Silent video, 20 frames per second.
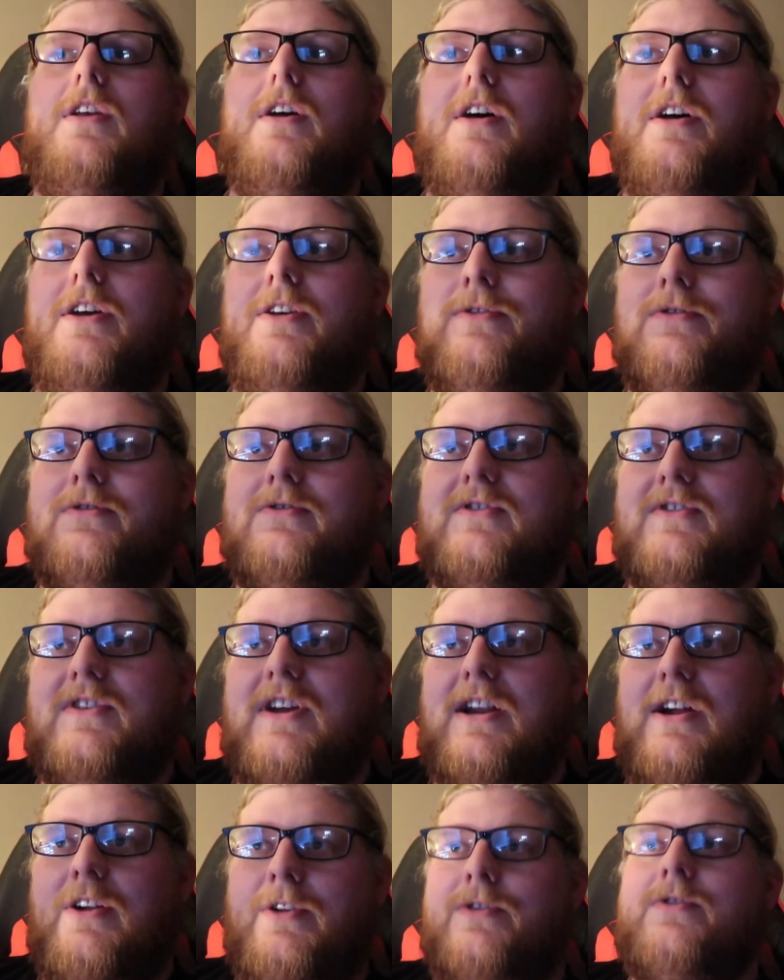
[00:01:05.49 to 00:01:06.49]
Uh, it'll just
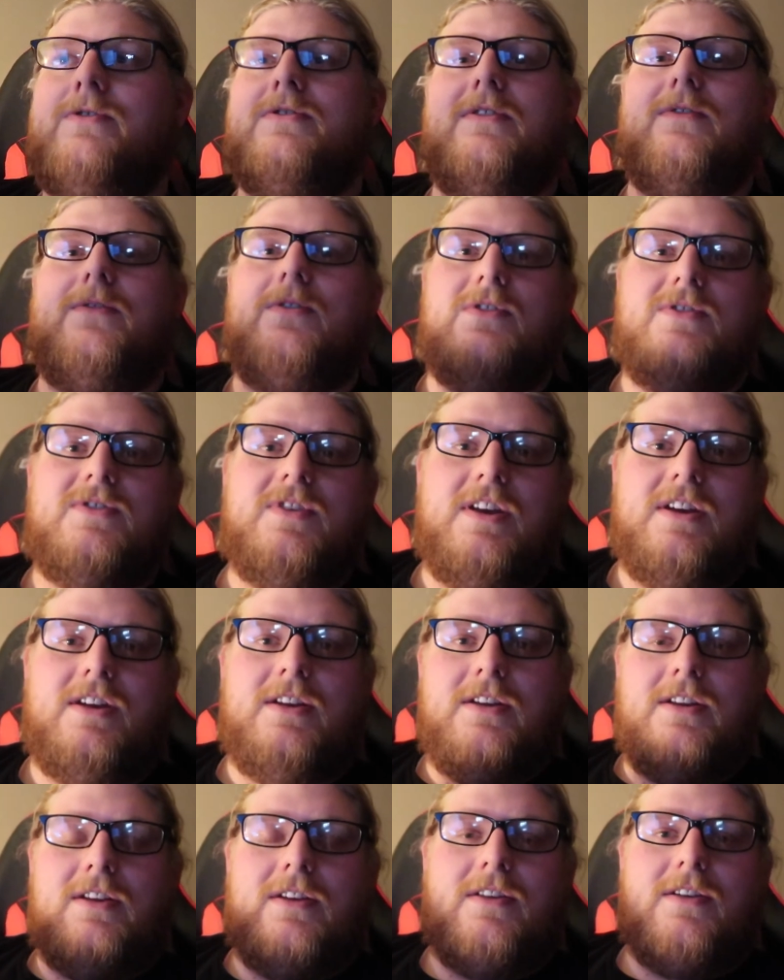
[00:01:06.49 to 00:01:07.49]
kind of lose it for a
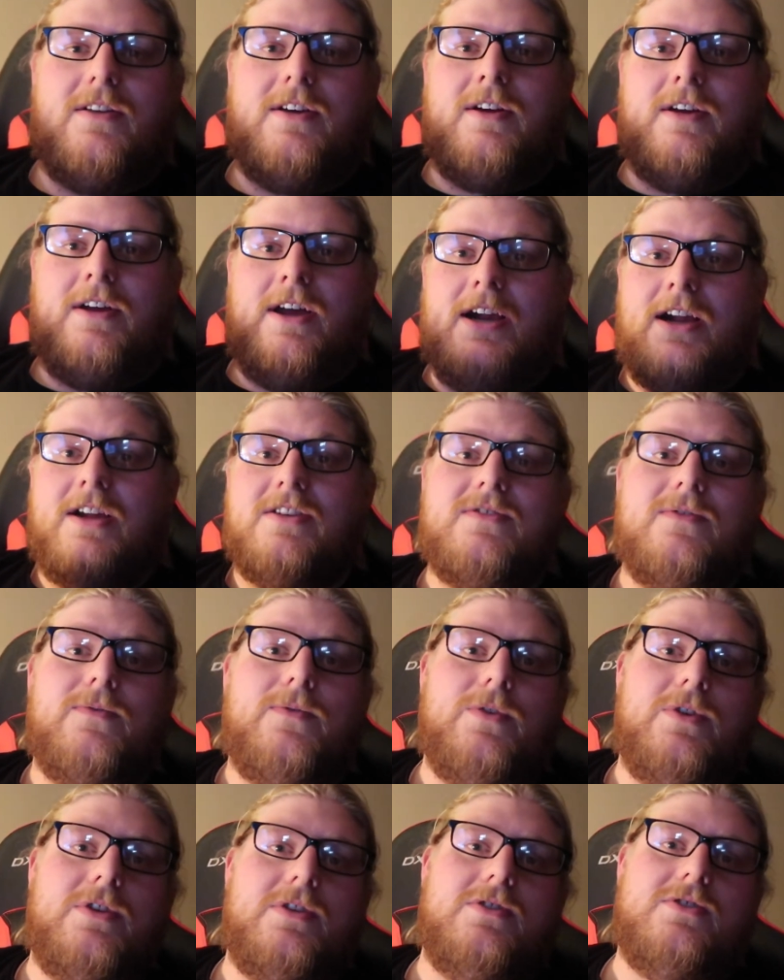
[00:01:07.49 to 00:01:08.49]
second. And uh, I got some
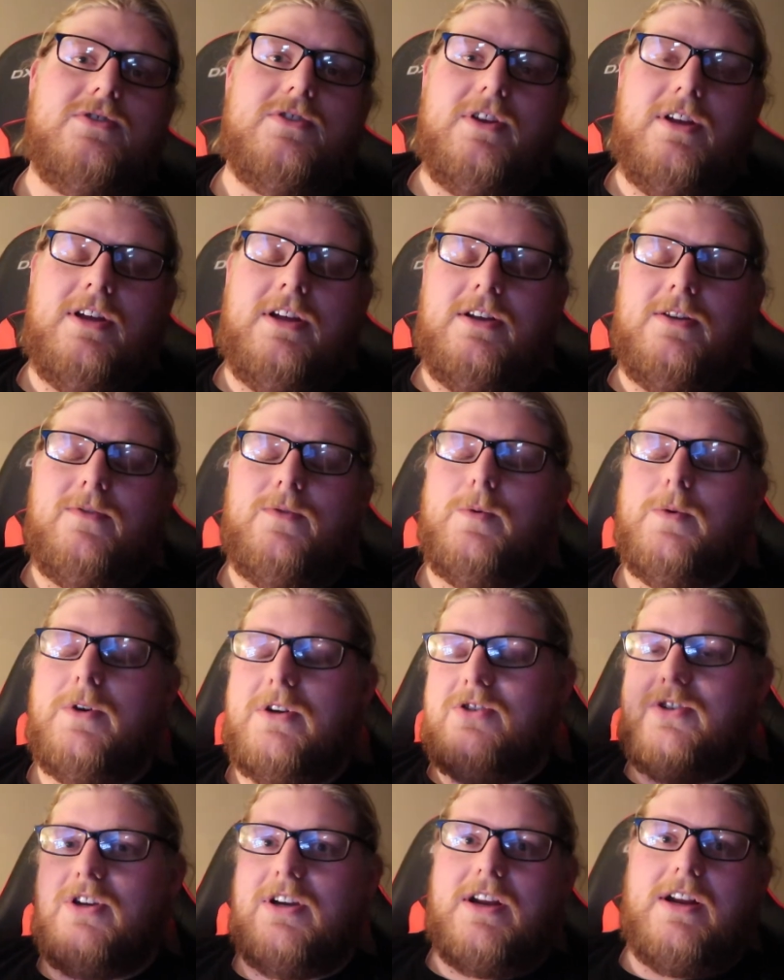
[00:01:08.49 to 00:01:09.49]
footage, and if you
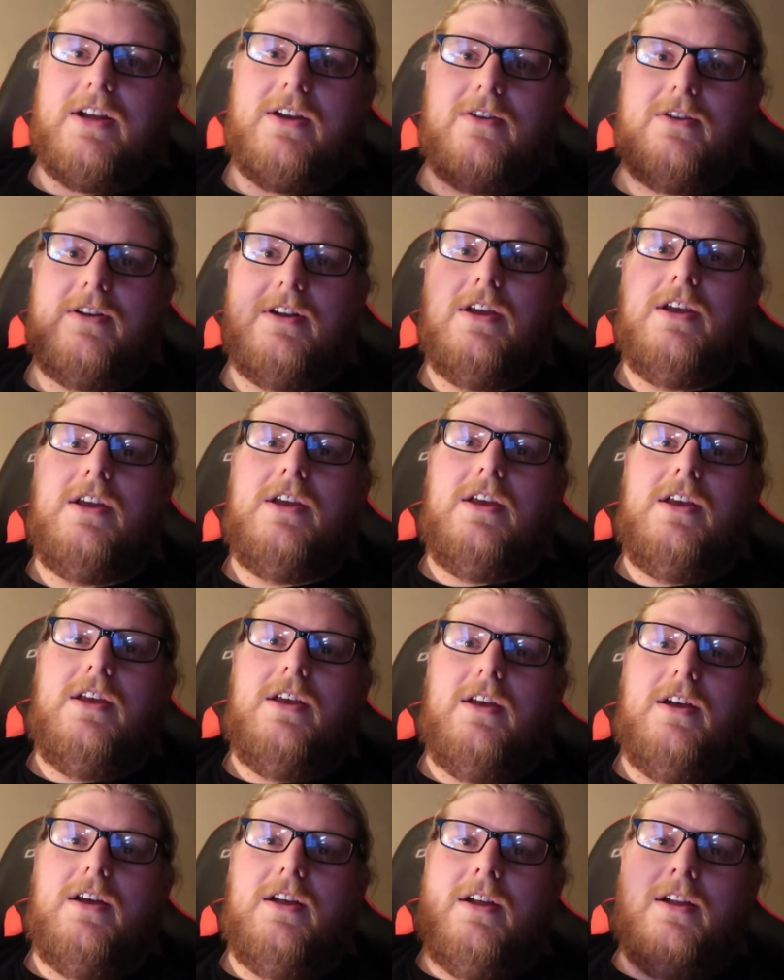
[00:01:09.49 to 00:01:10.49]
want to check it out,
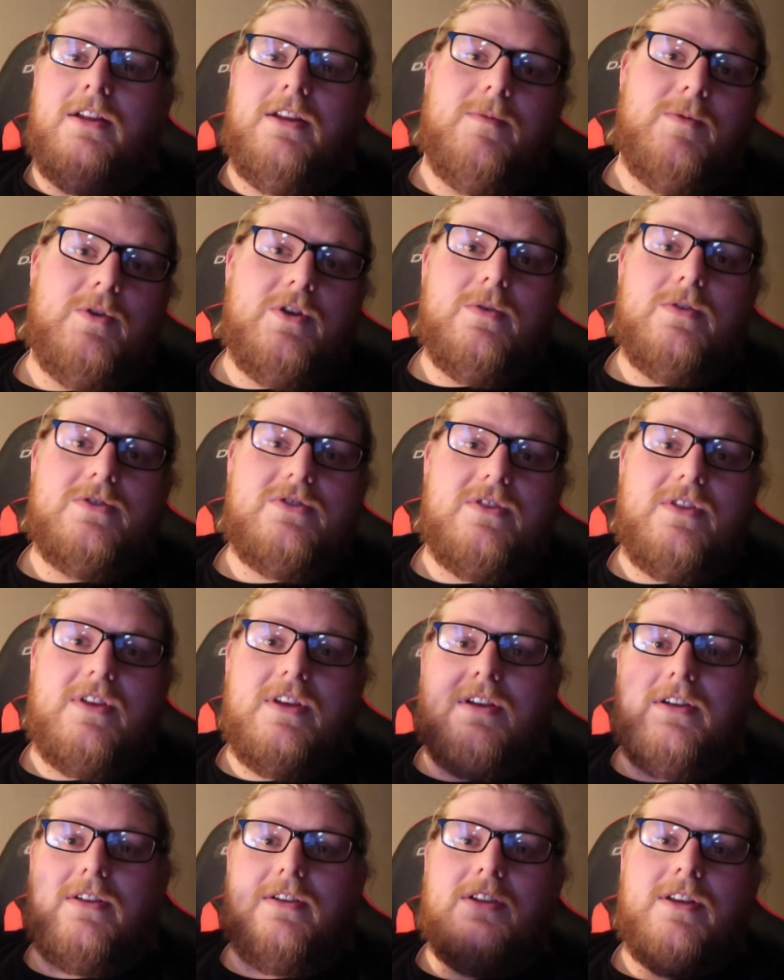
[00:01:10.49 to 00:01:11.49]
uh, let me know what you
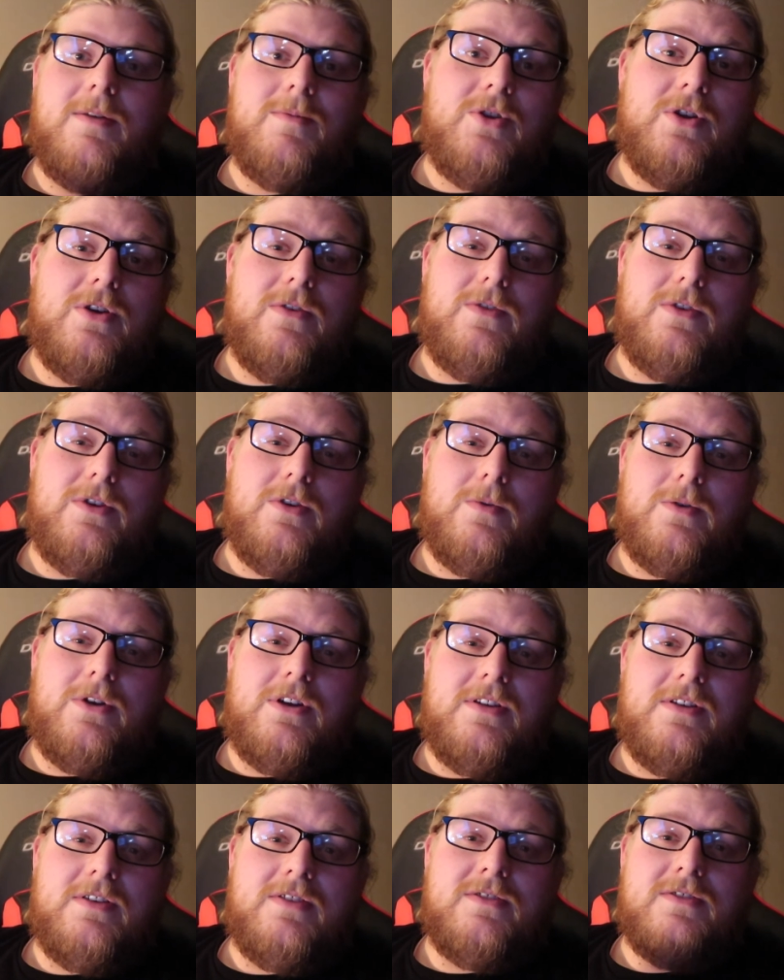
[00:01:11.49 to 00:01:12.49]
think. Let me know if you know what
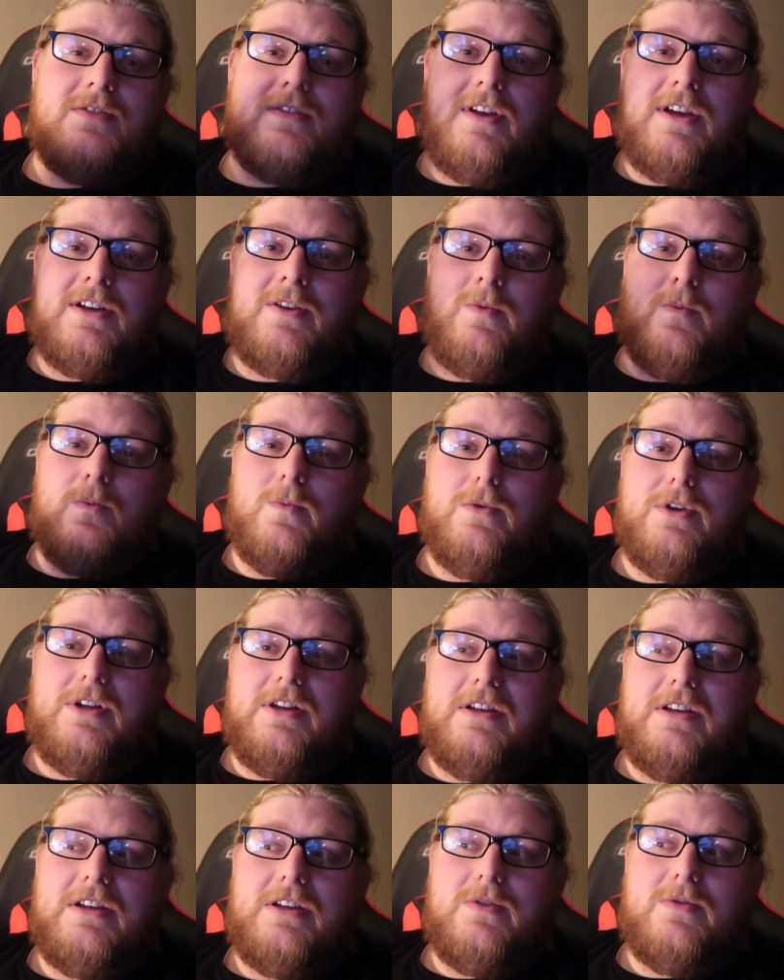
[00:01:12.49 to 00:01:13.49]
it is. I could
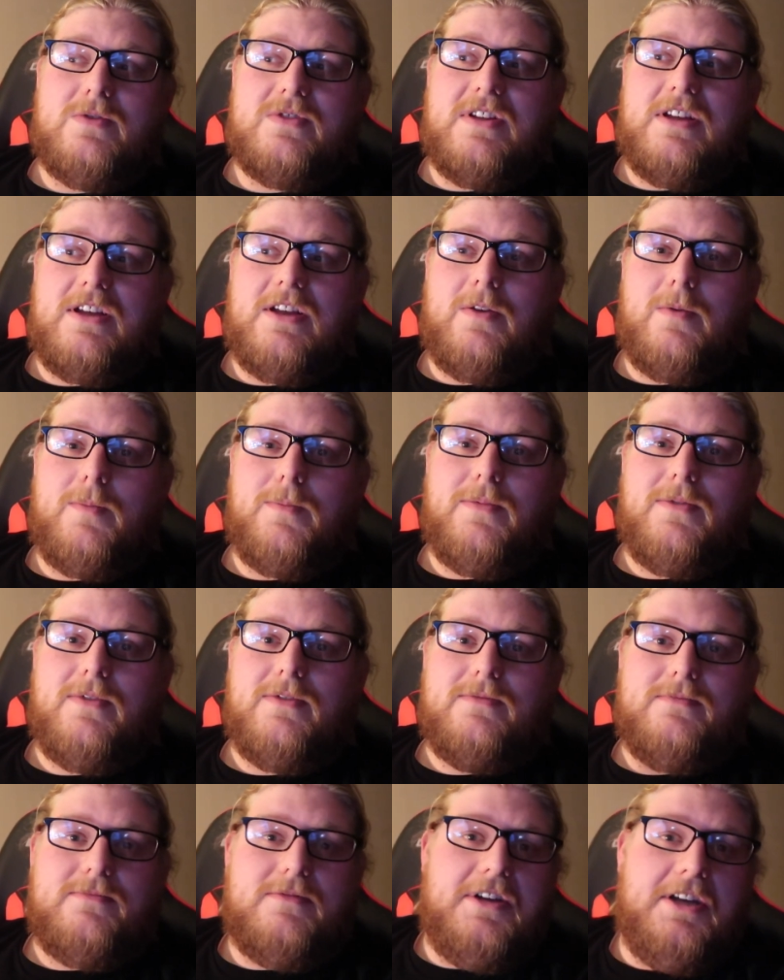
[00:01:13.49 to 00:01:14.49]
really use the help.
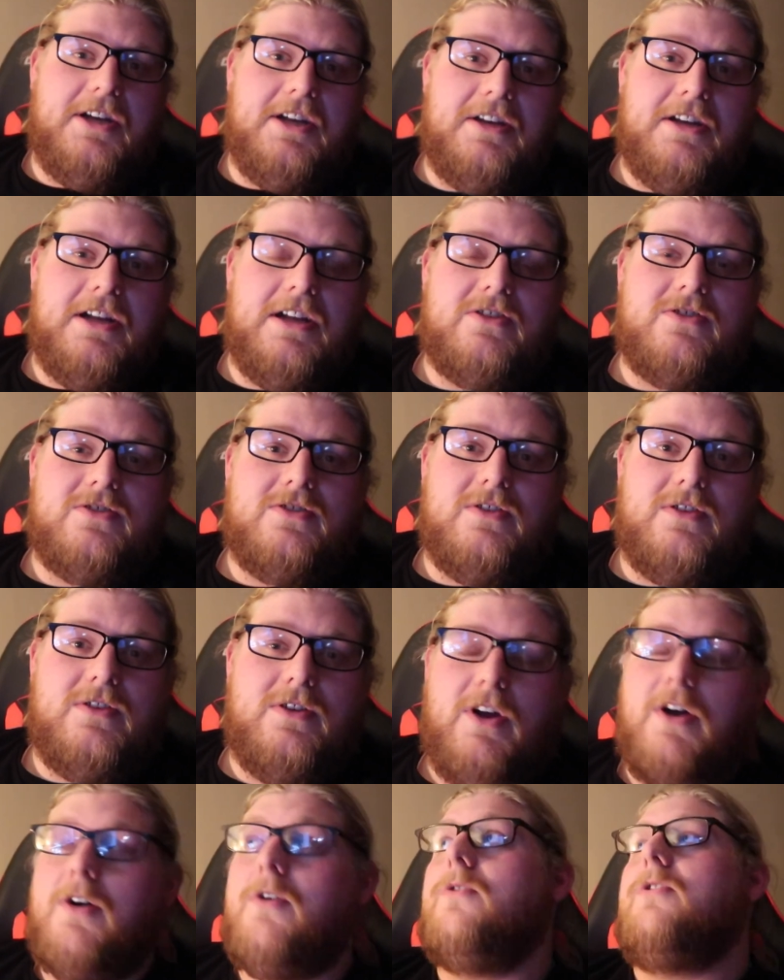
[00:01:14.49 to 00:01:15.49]
Uh, not
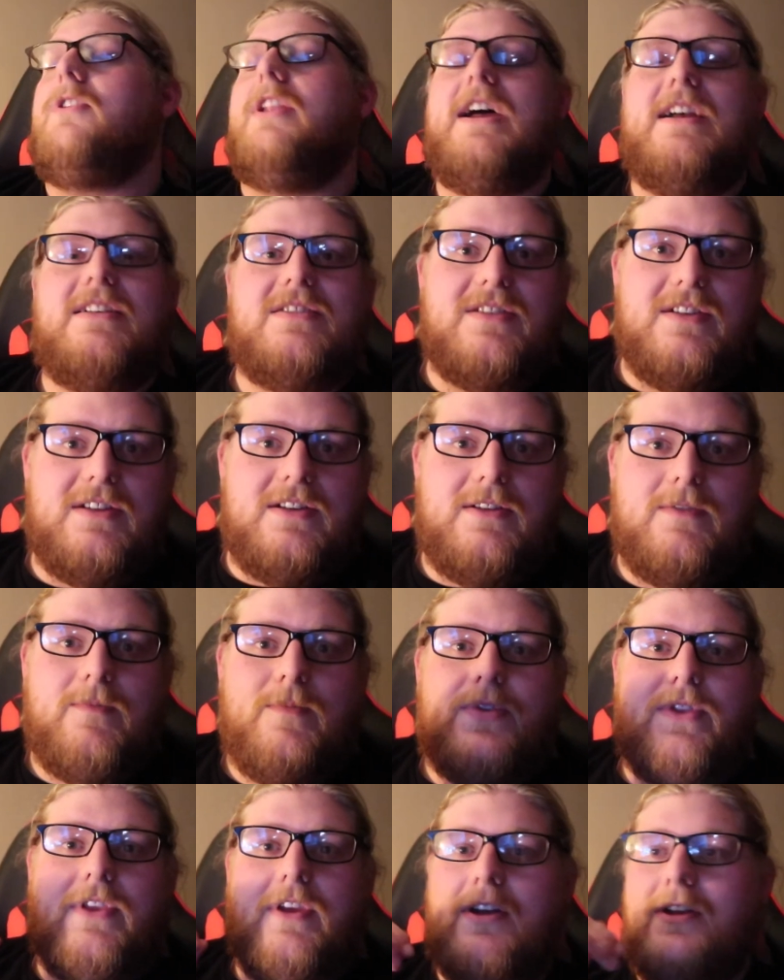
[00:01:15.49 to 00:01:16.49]
sure. Oh, lastly,
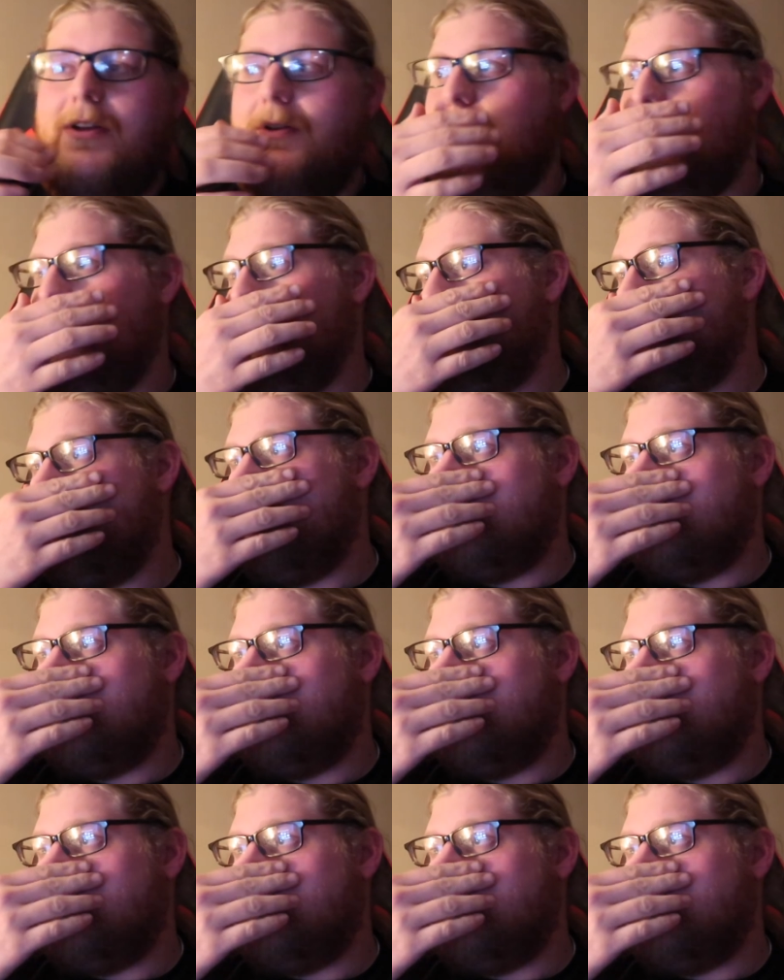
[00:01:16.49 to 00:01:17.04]
um,